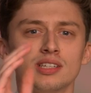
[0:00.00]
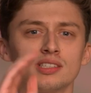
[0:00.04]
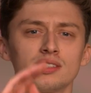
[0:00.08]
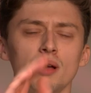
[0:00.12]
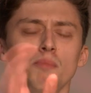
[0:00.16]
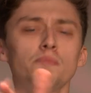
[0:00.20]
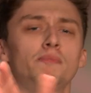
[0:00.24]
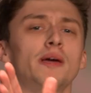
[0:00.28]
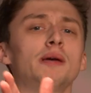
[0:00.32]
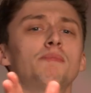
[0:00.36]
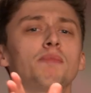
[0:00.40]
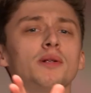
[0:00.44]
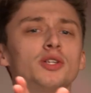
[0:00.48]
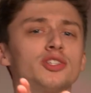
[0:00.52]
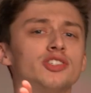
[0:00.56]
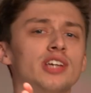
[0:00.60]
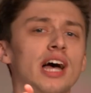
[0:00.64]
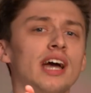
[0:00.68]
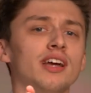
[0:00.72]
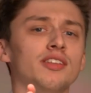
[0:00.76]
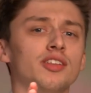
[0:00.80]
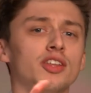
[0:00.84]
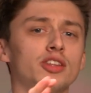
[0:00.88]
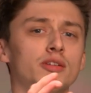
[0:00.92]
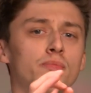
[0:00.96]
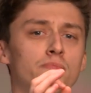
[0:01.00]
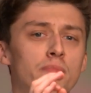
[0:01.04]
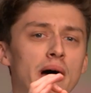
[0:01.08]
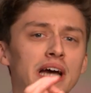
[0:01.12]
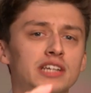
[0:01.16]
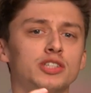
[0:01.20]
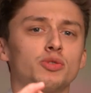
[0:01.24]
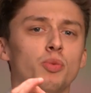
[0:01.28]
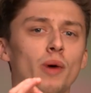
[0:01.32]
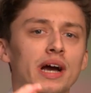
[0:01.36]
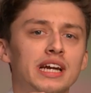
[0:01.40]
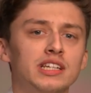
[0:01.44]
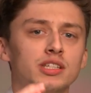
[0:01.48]
Some people say that the
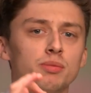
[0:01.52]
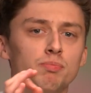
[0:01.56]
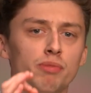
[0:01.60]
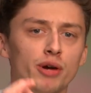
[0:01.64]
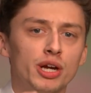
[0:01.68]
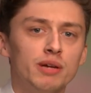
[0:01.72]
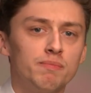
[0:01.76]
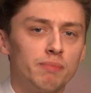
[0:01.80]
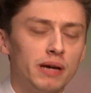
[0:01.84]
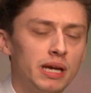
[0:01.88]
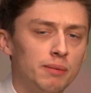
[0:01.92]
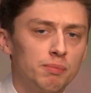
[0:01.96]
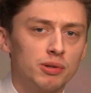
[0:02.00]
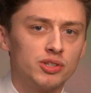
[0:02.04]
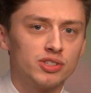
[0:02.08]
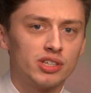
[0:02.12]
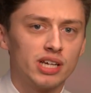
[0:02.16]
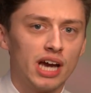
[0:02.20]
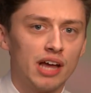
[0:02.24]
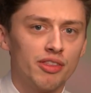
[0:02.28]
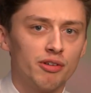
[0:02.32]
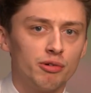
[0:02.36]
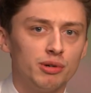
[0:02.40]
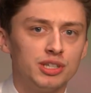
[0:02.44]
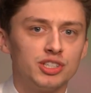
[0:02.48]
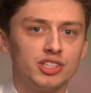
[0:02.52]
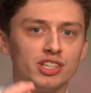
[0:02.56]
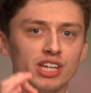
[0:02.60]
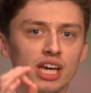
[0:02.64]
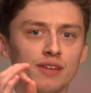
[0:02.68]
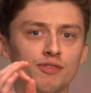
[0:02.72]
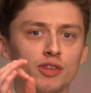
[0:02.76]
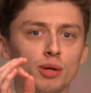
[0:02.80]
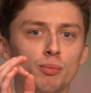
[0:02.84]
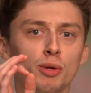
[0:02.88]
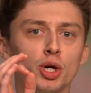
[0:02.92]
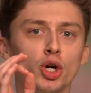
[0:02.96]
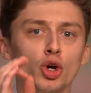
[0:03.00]
best way to bring people together is to
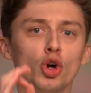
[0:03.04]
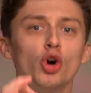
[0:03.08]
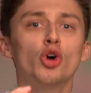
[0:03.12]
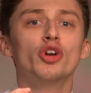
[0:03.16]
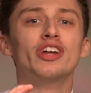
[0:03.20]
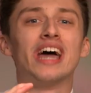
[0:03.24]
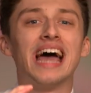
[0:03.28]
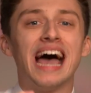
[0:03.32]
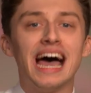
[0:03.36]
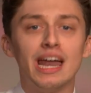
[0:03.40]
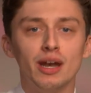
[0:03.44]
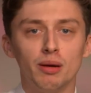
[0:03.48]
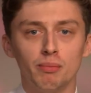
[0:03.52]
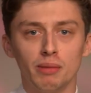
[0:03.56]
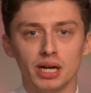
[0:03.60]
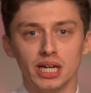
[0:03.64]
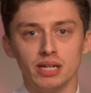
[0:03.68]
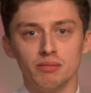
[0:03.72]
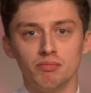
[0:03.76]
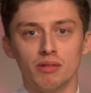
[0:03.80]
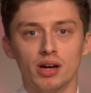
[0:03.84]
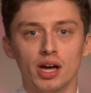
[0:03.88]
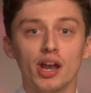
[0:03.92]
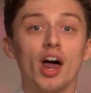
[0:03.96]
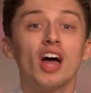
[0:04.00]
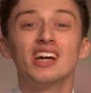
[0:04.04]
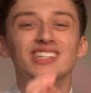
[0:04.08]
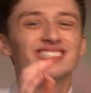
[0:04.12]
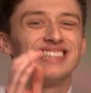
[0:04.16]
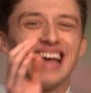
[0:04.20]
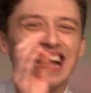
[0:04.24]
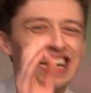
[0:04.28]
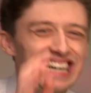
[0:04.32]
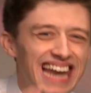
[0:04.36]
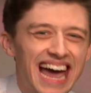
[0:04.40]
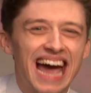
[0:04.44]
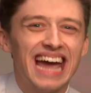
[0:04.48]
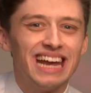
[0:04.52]
give them a good enemy. And I
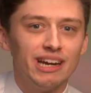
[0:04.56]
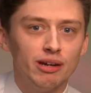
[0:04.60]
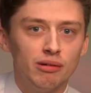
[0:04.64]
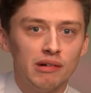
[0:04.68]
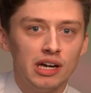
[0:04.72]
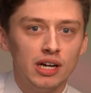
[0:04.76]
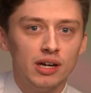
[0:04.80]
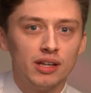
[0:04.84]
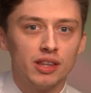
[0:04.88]
say nay.